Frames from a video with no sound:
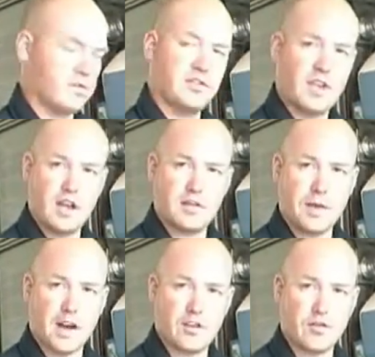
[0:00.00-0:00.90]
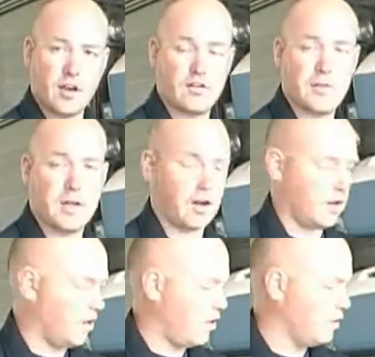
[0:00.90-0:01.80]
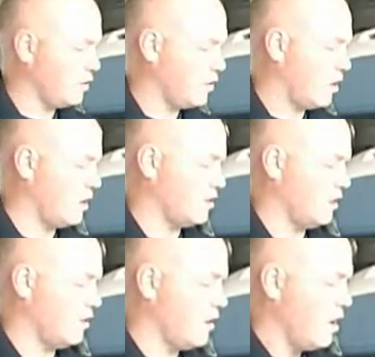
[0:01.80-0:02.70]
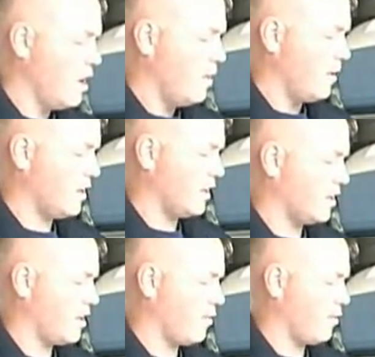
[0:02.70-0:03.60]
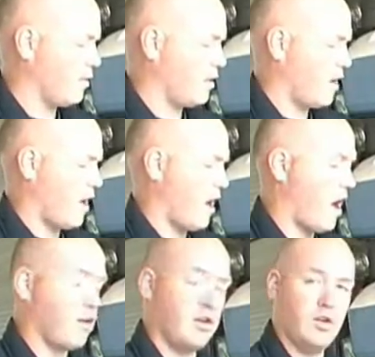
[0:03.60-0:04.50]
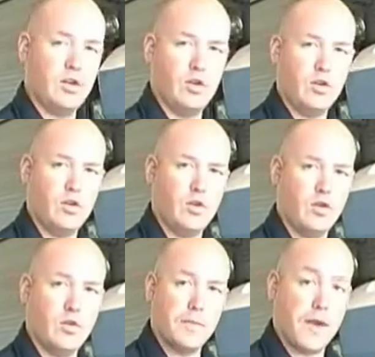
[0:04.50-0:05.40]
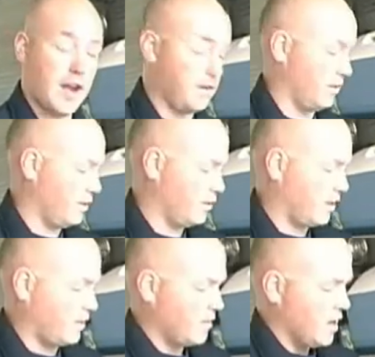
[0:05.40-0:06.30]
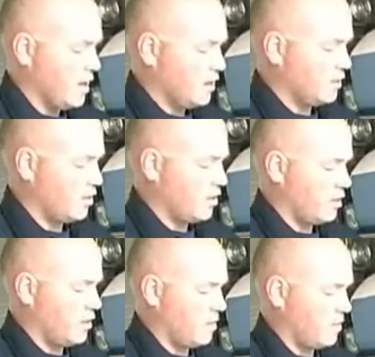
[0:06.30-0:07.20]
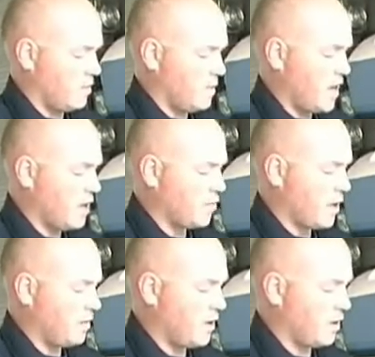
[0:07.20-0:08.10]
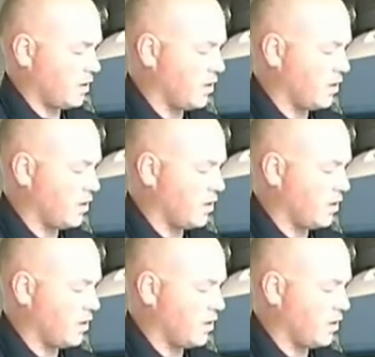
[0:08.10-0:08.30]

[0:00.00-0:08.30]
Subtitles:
from standby to transmit on its own, but I'd like to cover how you do it manually. Okay, so the main red button